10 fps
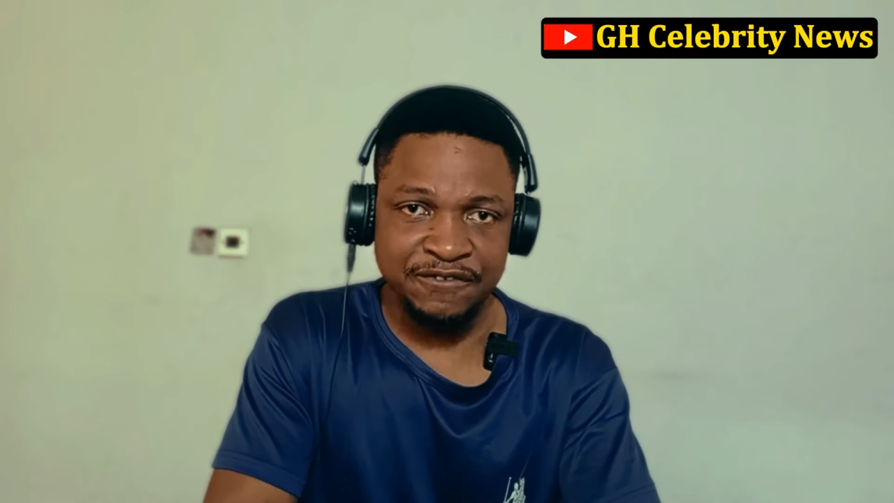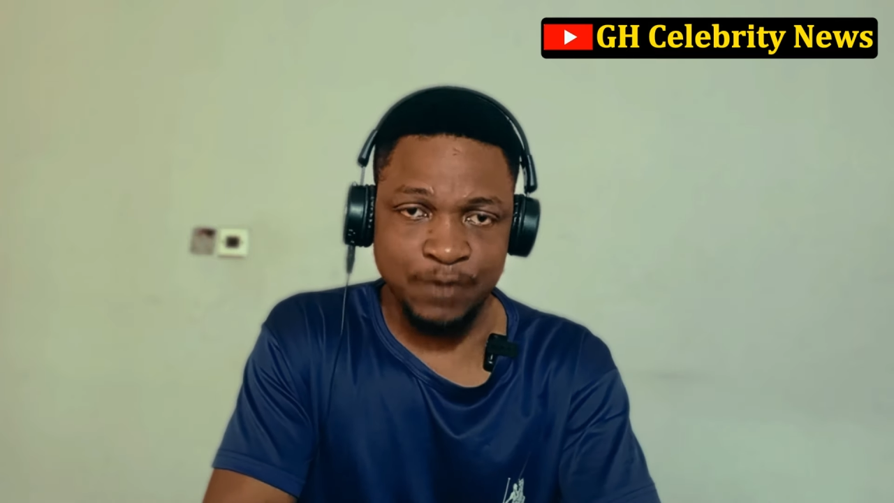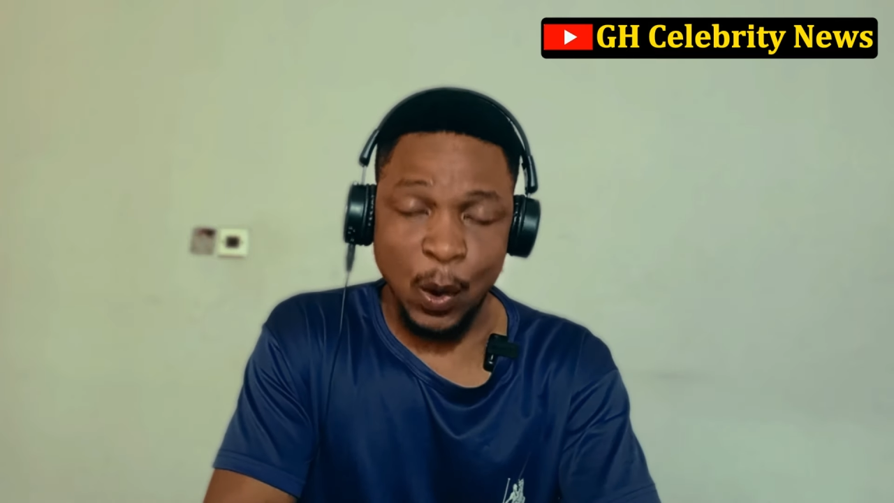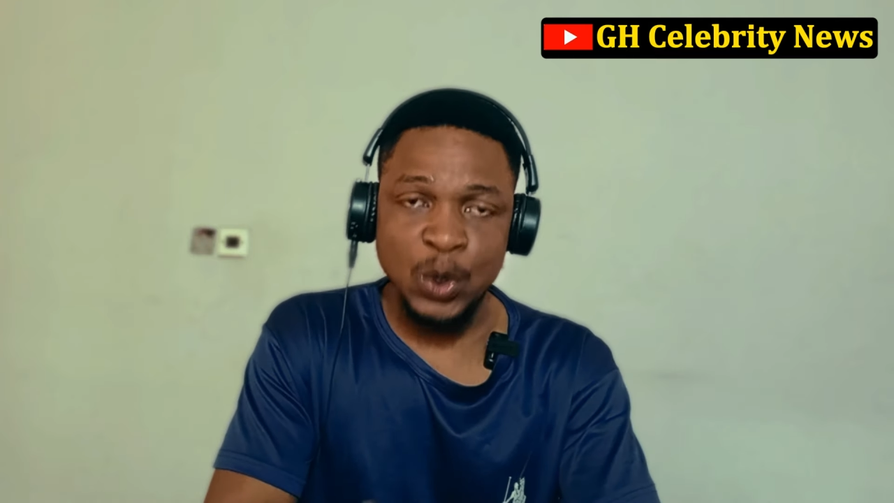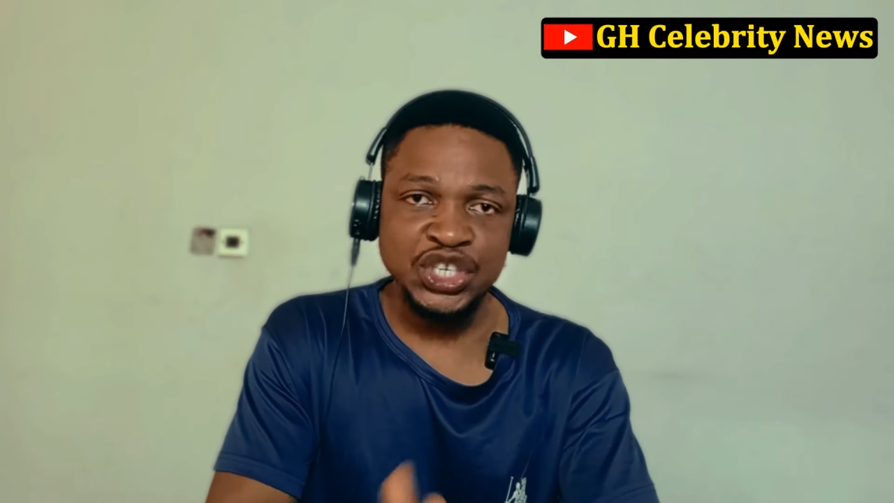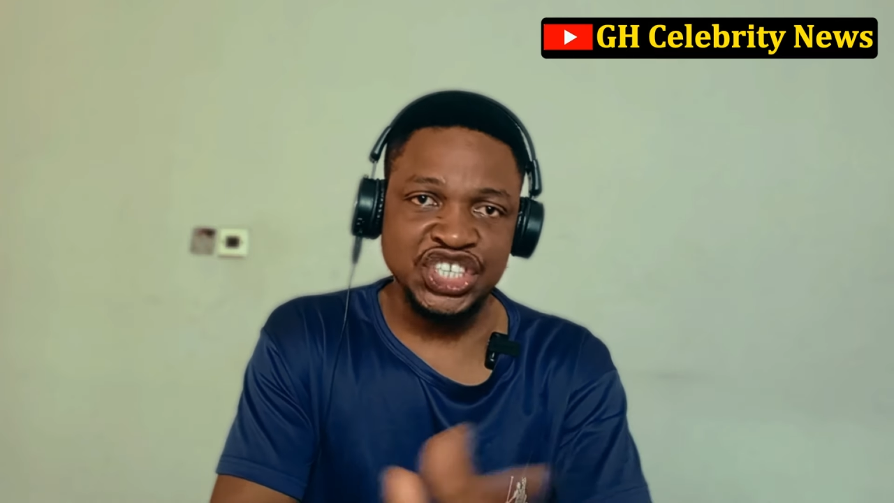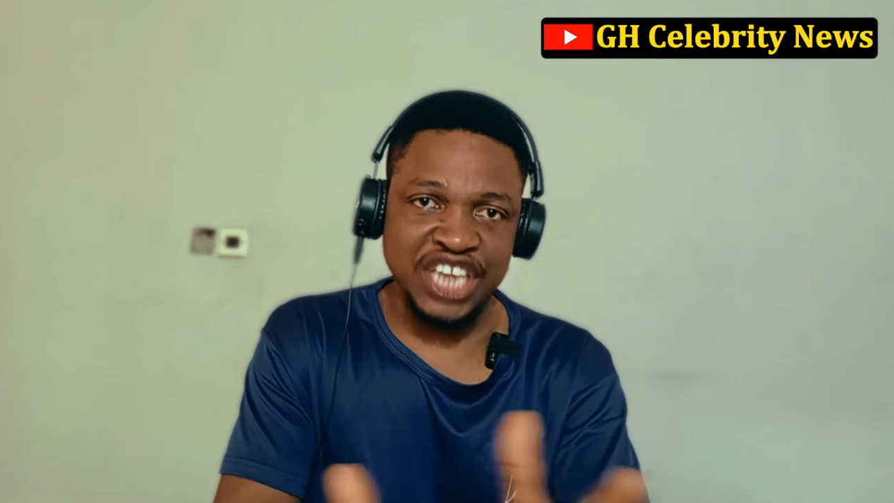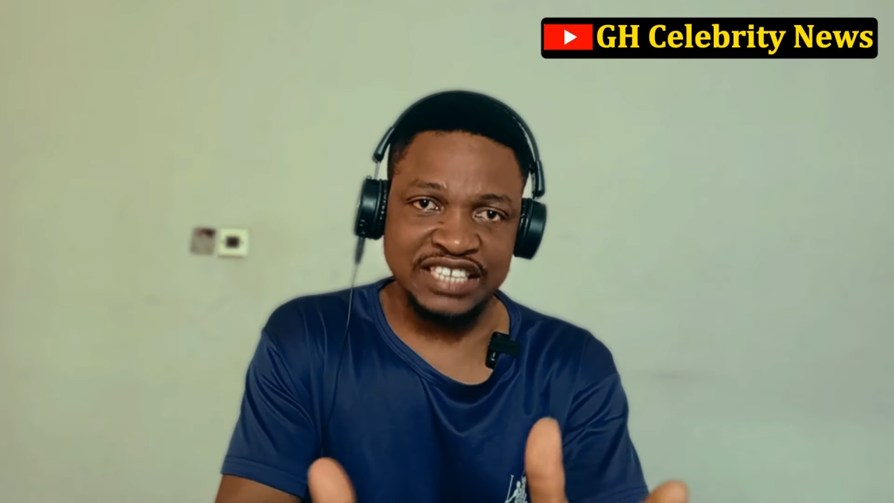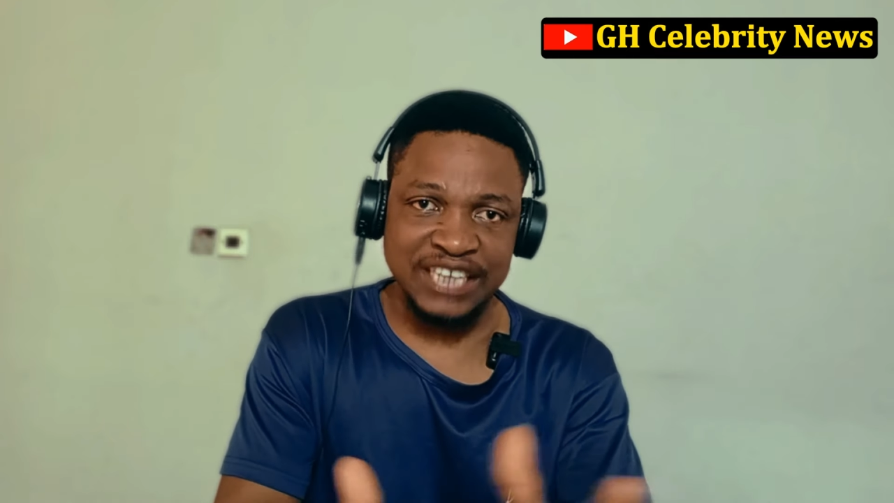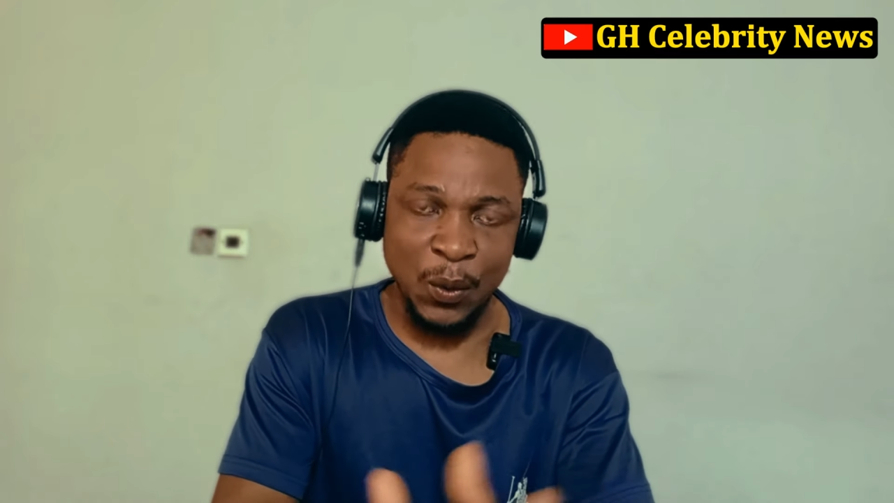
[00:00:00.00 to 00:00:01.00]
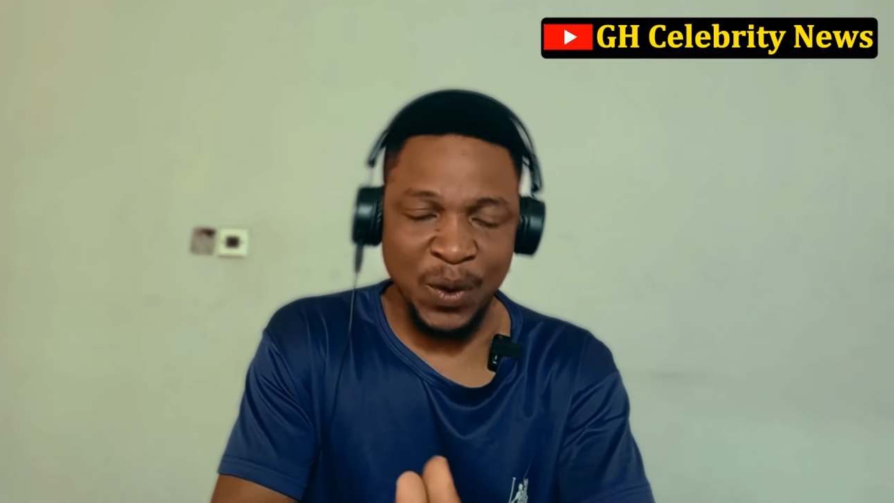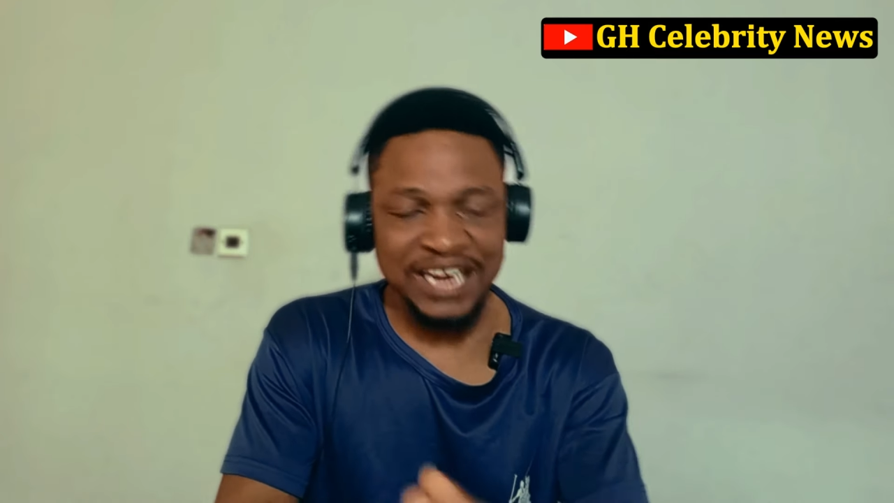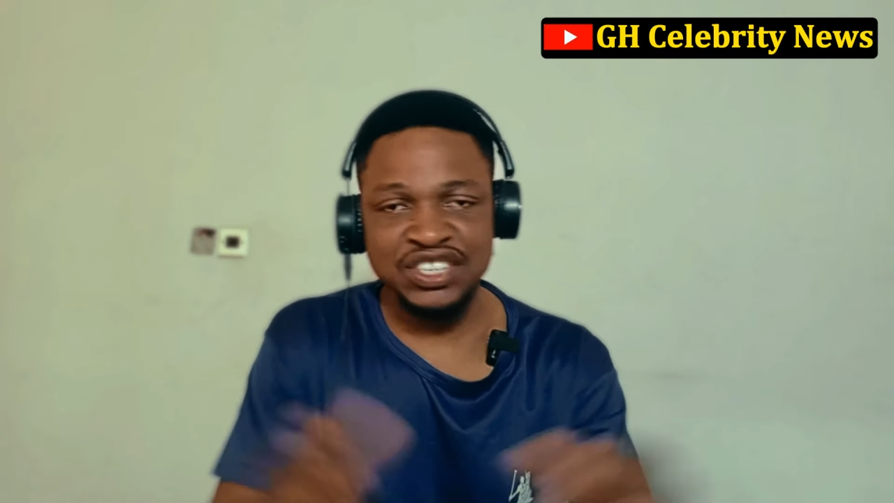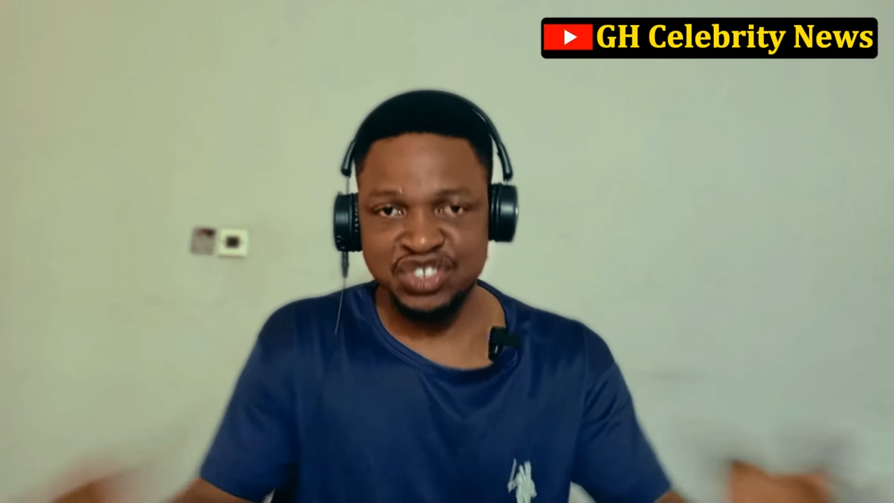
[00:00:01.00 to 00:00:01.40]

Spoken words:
for Shatta Wale,